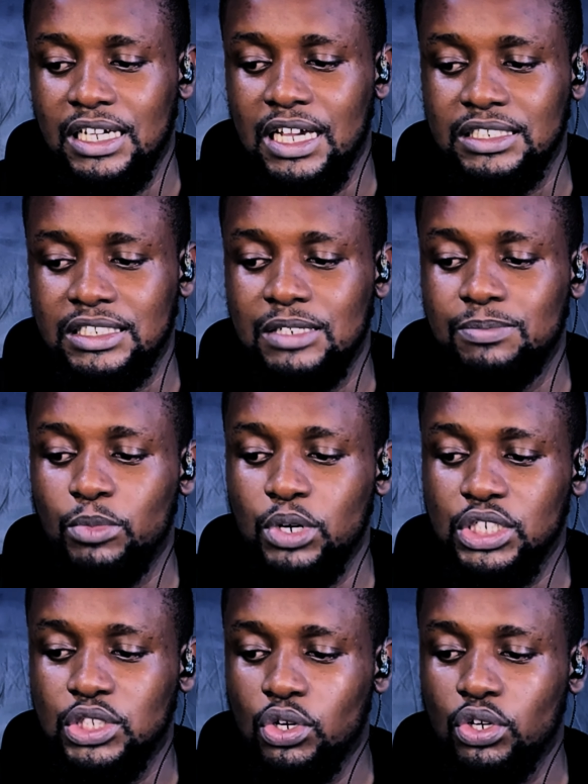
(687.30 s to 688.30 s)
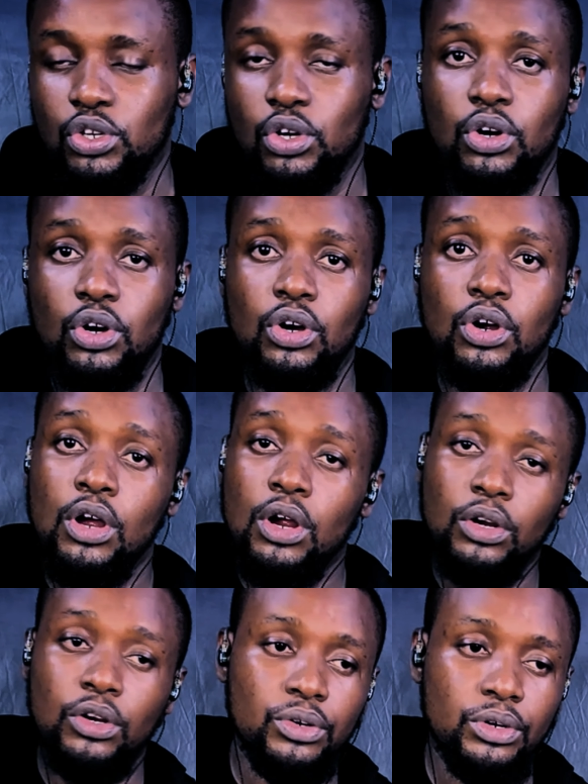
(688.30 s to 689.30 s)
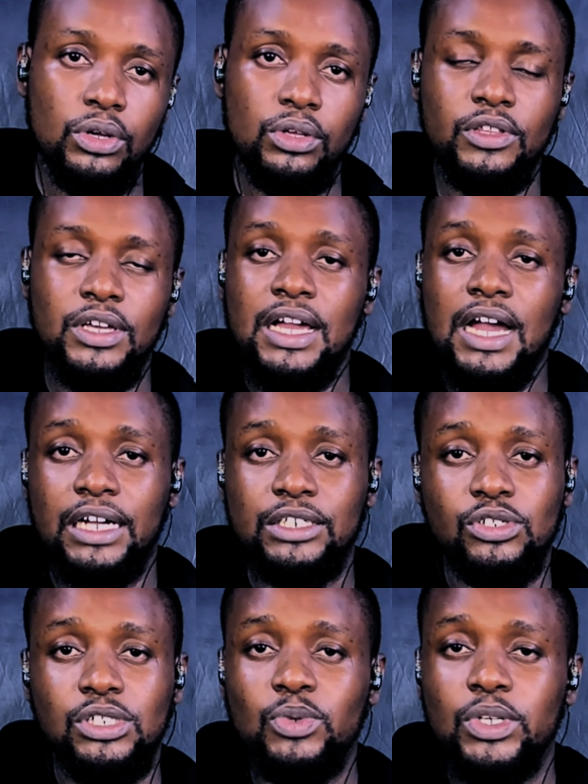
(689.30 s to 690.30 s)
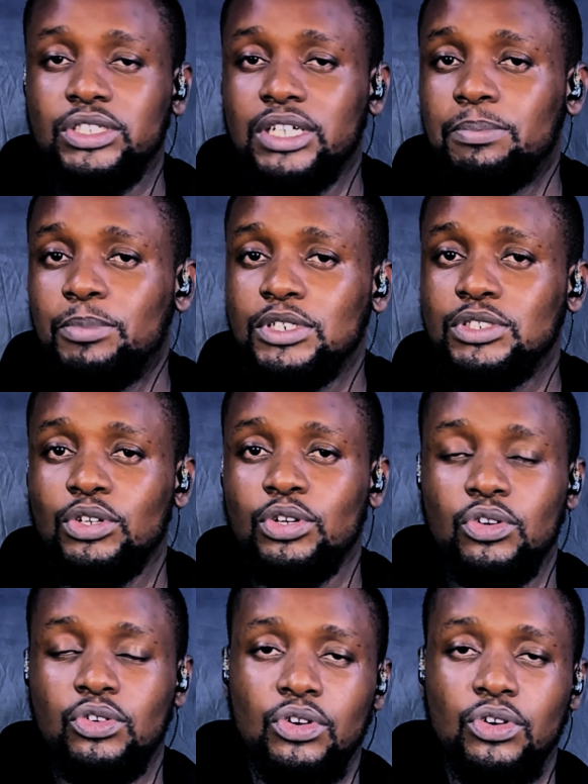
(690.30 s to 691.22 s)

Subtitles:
there, I said monitor your growth. And the only way you can monitor your